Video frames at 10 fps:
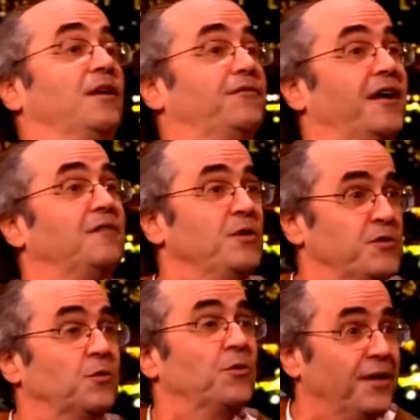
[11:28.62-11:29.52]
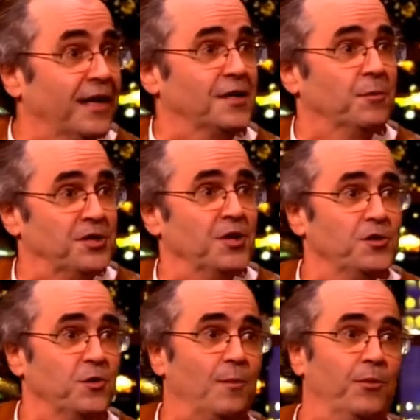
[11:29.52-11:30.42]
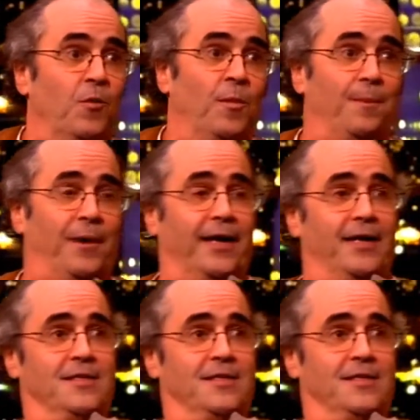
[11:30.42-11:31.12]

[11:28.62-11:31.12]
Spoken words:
a fan of musical theatre, which shows you how broad my back is.